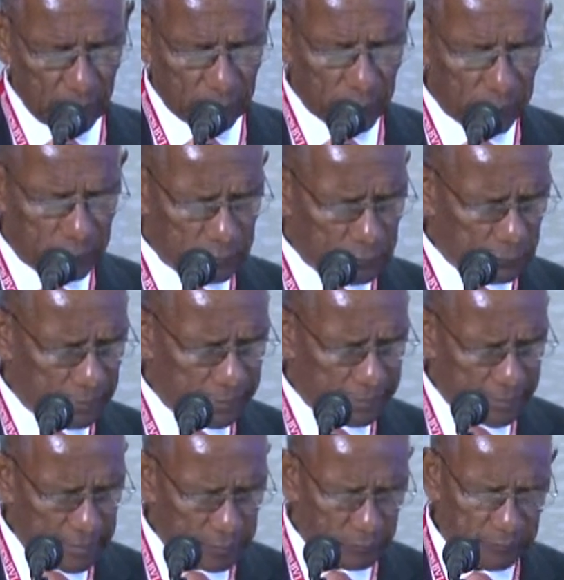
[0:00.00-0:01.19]
For over 2
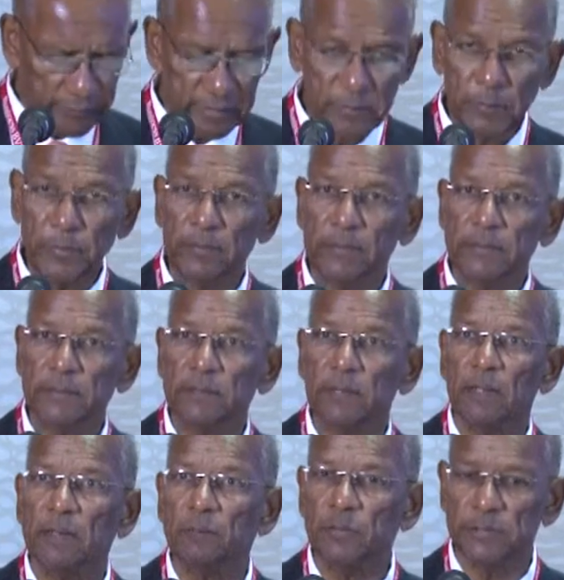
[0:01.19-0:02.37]
decades, we've experienced
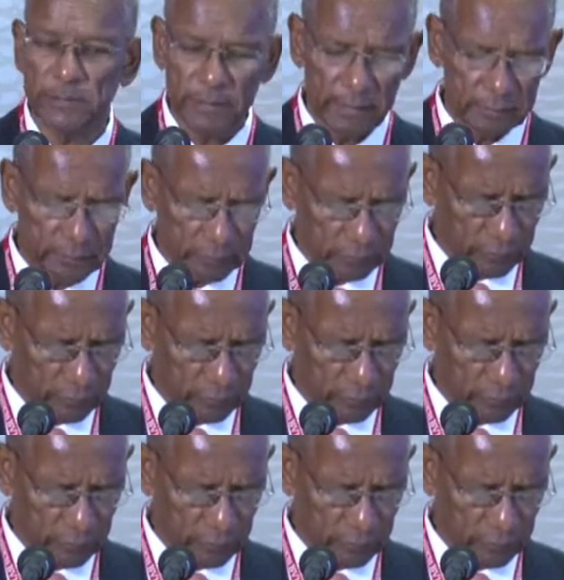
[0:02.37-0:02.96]
unprecedented